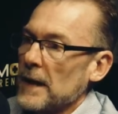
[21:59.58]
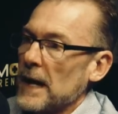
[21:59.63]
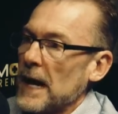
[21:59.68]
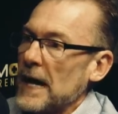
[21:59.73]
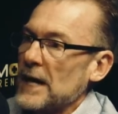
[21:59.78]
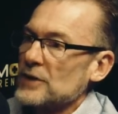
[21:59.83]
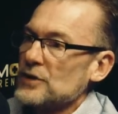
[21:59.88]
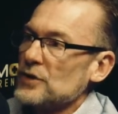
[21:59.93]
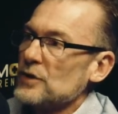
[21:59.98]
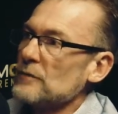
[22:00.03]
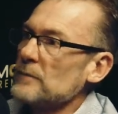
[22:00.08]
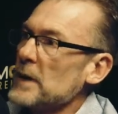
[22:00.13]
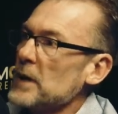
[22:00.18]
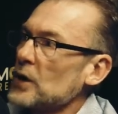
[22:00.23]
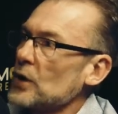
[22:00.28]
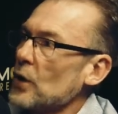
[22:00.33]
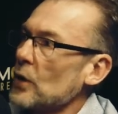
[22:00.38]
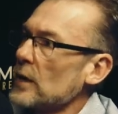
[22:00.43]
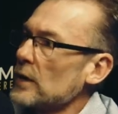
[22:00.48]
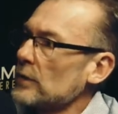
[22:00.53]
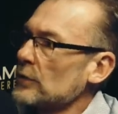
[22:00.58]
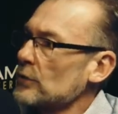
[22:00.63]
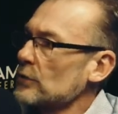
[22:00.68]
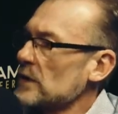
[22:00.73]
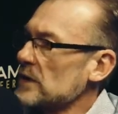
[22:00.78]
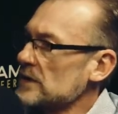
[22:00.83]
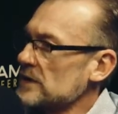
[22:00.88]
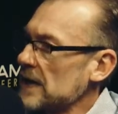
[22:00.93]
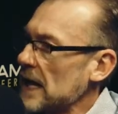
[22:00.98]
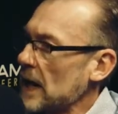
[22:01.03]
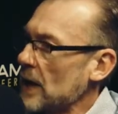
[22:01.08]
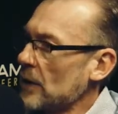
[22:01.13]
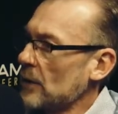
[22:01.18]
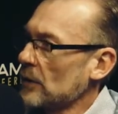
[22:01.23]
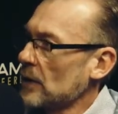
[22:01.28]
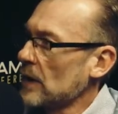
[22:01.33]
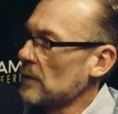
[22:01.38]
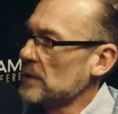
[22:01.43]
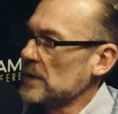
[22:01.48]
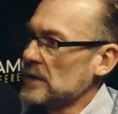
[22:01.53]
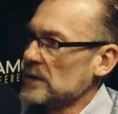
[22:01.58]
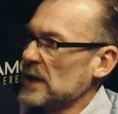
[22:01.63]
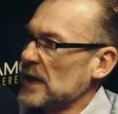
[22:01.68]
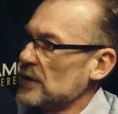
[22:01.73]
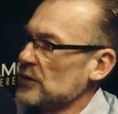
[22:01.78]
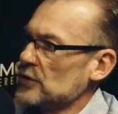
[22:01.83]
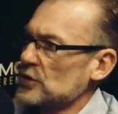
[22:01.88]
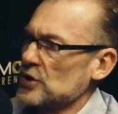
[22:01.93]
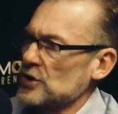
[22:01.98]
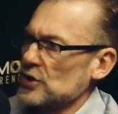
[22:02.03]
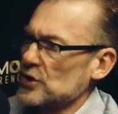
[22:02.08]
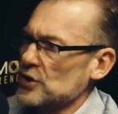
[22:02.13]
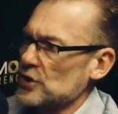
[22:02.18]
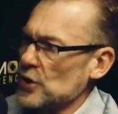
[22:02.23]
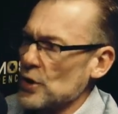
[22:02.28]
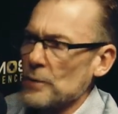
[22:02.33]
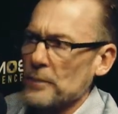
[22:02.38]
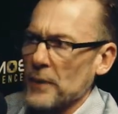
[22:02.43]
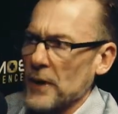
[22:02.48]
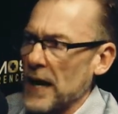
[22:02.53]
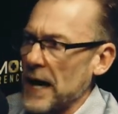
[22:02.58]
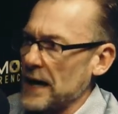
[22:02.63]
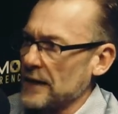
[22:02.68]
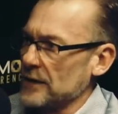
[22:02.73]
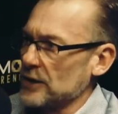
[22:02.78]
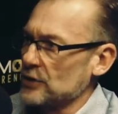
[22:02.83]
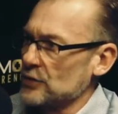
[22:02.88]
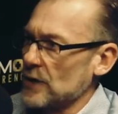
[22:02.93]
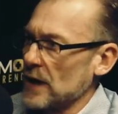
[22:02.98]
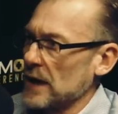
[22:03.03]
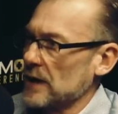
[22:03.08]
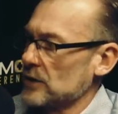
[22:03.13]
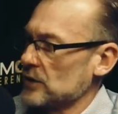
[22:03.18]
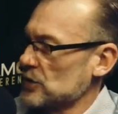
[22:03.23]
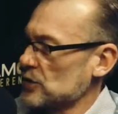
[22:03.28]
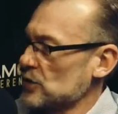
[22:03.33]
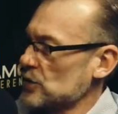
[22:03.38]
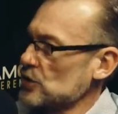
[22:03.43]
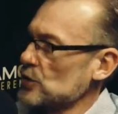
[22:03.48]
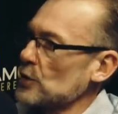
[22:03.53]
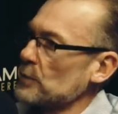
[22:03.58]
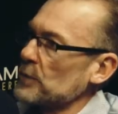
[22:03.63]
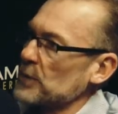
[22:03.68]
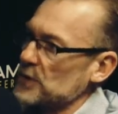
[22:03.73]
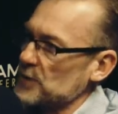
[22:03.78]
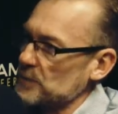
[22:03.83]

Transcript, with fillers: As you've been going through this now, I mean, getting super highly trained, super